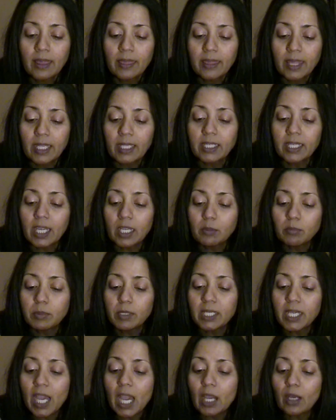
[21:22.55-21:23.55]
Then get
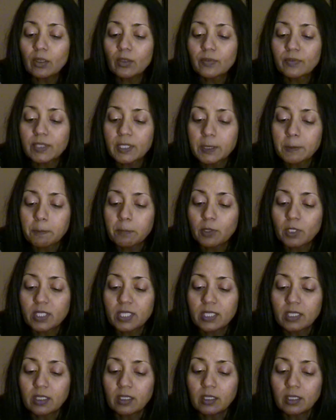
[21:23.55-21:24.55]
me out of this
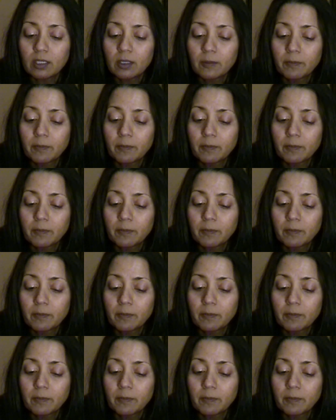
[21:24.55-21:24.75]
prison,